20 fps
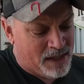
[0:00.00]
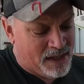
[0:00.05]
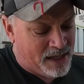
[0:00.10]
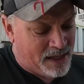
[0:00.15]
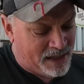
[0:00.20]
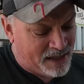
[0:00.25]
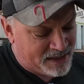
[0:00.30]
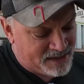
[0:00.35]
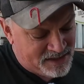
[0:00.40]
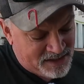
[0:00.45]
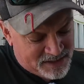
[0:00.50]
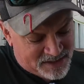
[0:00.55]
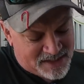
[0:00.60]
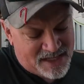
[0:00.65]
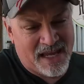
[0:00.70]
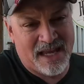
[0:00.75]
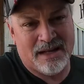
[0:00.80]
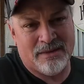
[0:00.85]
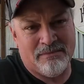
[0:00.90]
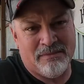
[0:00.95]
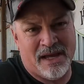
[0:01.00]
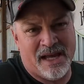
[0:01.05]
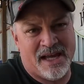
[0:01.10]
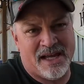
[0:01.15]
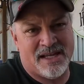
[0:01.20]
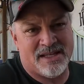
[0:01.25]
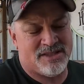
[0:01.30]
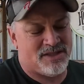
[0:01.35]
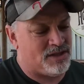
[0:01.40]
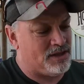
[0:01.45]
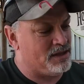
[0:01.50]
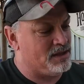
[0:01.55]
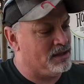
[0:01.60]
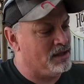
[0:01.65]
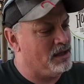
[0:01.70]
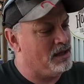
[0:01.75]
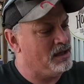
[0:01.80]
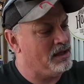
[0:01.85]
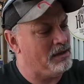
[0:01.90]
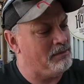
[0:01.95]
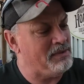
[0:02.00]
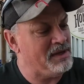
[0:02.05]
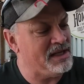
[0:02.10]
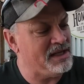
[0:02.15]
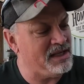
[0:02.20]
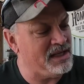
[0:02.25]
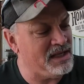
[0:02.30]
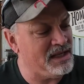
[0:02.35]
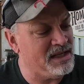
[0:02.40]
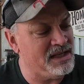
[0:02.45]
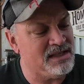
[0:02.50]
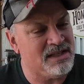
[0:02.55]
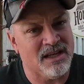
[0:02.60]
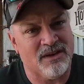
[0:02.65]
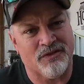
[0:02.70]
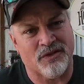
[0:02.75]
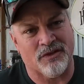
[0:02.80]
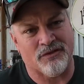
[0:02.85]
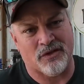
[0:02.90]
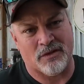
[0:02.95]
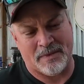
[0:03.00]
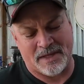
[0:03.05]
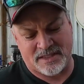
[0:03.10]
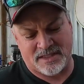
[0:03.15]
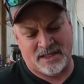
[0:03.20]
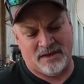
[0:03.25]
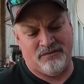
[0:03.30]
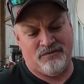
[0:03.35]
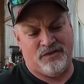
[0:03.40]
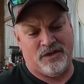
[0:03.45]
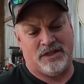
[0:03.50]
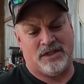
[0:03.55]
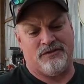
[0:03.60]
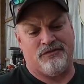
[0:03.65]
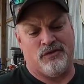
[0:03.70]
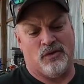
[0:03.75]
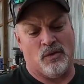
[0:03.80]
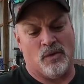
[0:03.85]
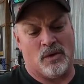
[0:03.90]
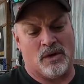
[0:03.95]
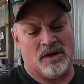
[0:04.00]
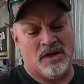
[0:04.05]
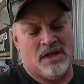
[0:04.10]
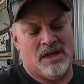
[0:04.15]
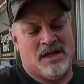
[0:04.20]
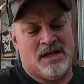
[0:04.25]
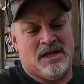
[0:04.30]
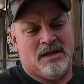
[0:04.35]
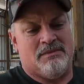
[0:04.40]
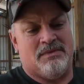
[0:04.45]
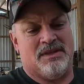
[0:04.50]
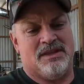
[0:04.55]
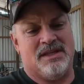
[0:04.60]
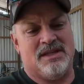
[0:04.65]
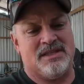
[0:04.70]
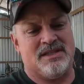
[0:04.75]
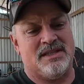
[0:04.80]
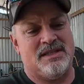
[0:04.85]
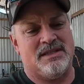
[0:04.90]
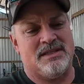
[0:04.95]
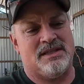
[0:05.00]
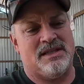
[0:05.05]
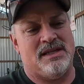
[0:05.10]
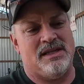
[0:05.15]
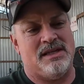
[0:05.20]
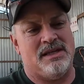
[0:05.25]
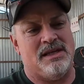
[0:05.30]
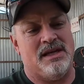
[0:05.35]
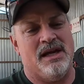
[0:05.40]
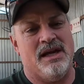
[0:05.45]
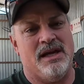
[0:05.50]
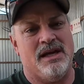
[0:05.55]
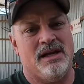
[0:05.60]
And I just can't imagine it being any different for my 754. But this is the